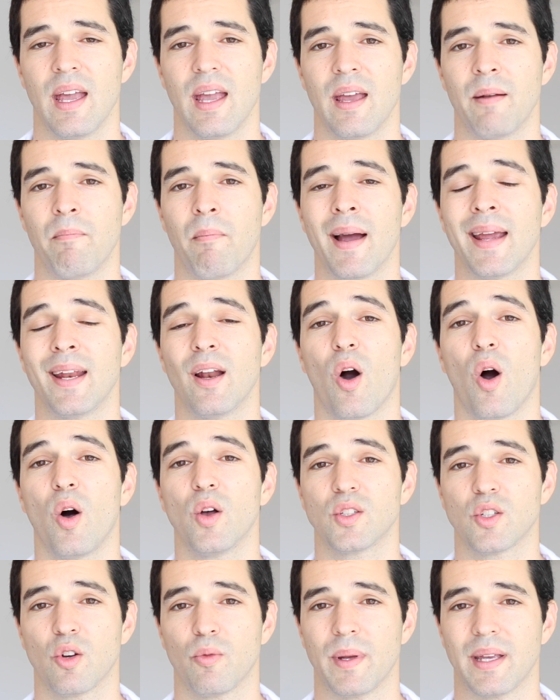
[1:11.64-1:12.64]
It might
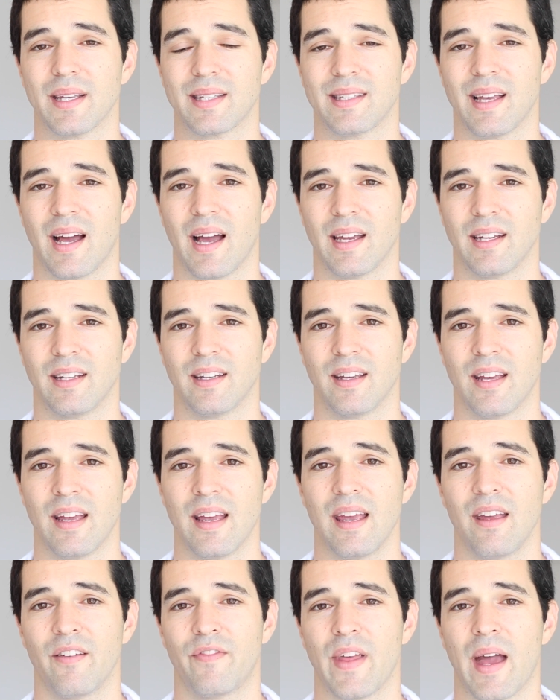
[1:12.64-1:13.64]
also be a sign
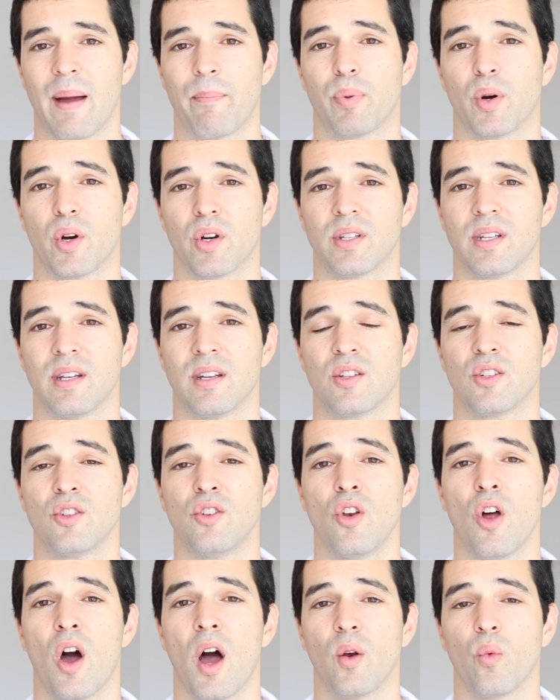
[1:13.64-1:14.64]
if that person is
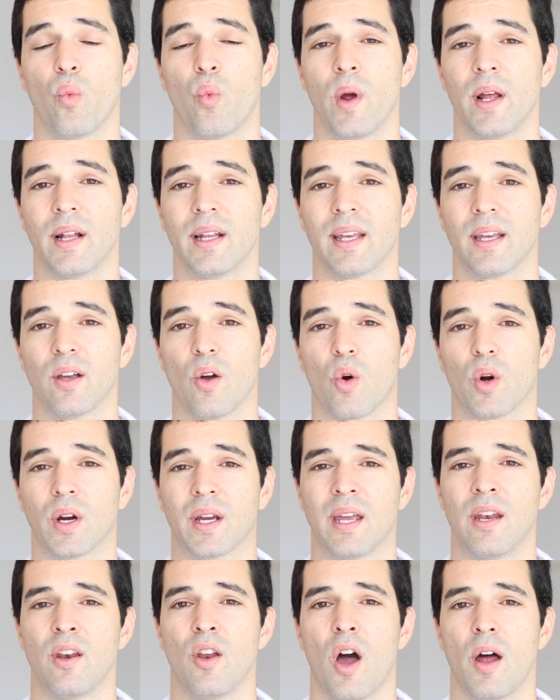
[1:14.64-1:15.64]
not willing or
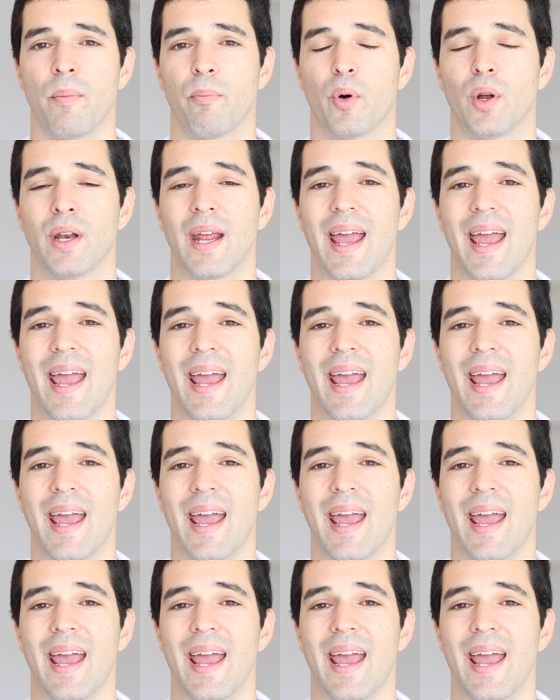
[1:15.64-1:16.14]
cannot put